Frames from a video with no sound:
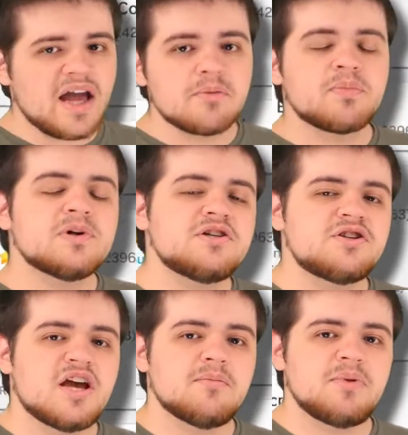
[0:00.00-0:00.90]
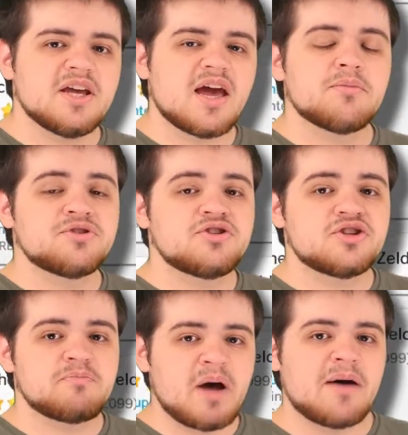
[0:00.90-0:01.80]
I appreciate being able to
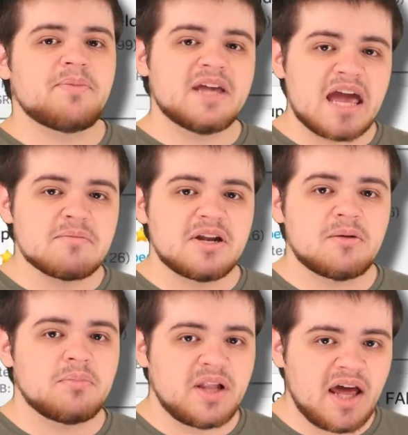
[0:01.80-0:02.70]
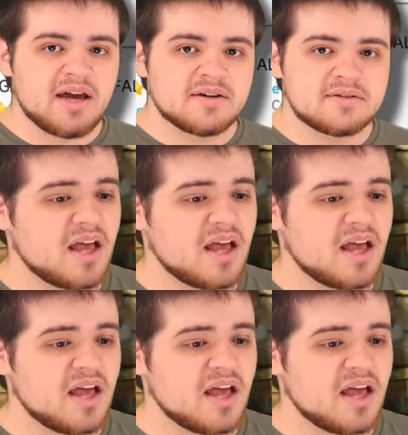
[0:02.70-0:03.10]
just pop a game in and play.